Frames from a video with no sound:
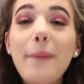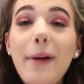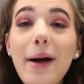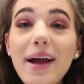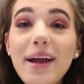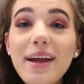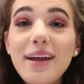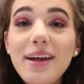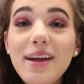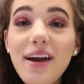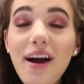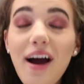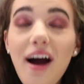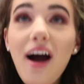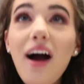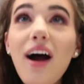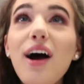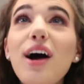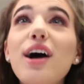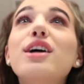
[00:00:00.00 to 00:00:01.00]
my
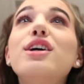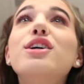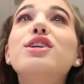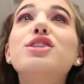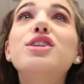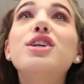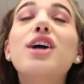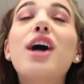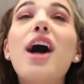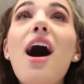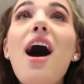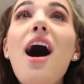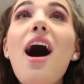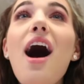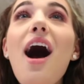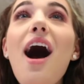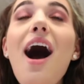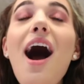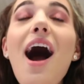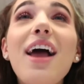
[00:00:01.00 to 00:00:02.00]
gosh.
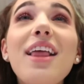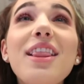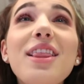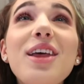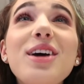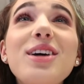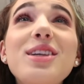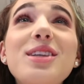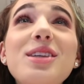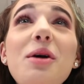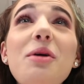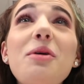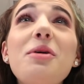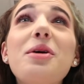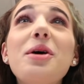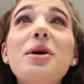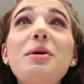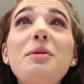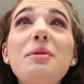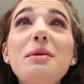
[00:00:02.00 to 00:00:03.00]
I look so
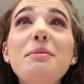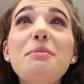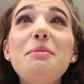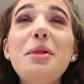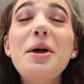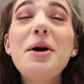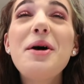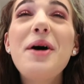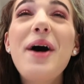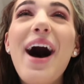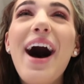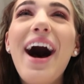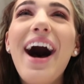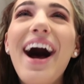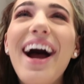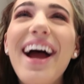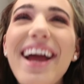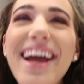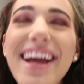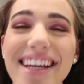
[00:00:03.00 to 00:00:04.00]
good with blue
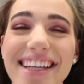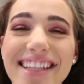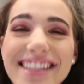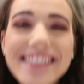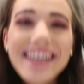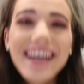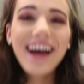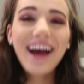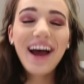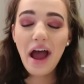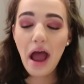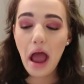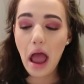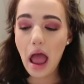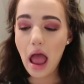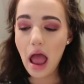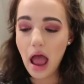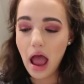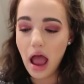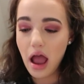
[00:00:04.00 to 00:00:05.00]

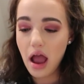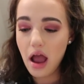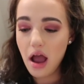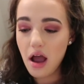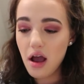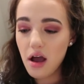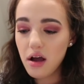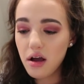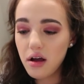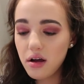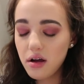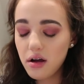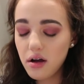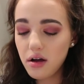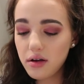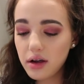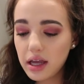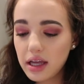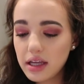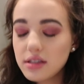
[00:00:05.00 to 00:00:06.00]
eyes.
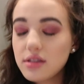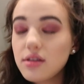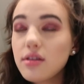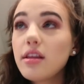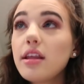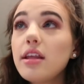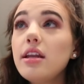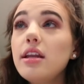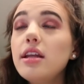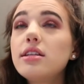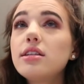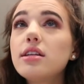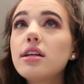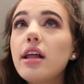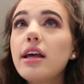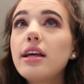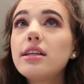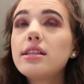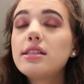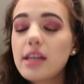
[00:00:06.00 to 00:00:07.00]
Okay, so they need to
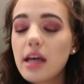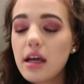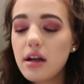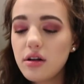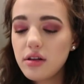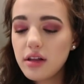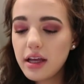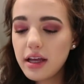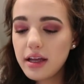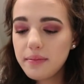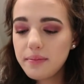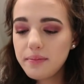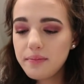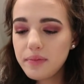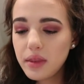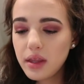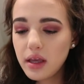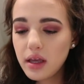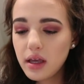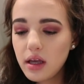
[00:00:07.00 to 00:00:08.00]
like settle in.
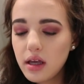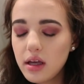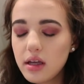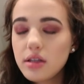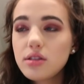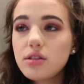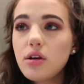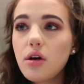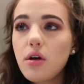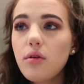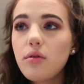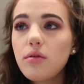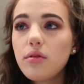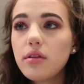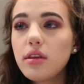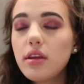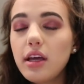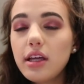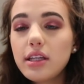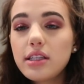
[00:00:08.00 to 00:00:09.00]

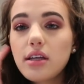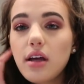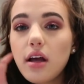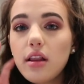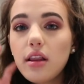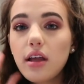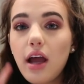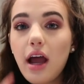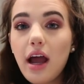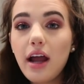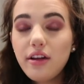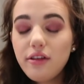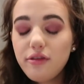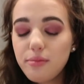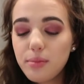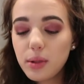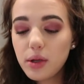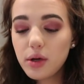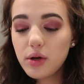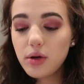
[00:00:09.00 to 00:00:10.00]
So it's kind
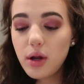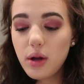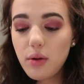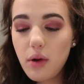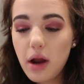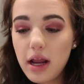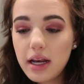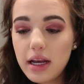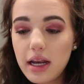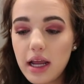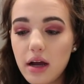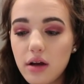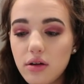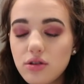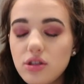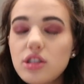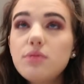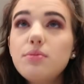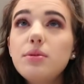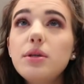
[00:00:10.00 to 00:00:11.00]
of blurry right
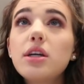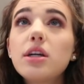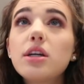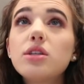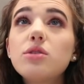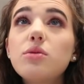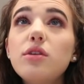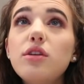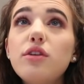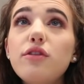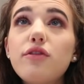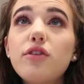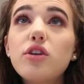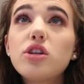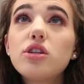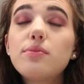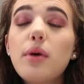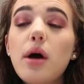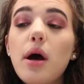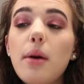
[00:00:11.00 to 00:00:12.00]
now just because when you
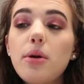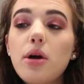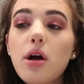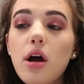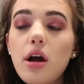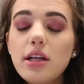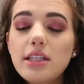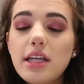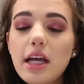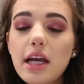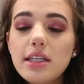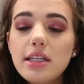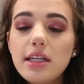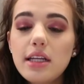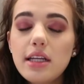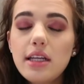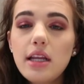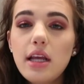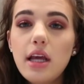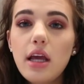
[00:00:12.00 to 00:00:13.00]
first pop a contact
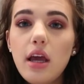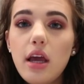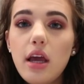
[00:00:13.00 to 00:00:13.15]
in,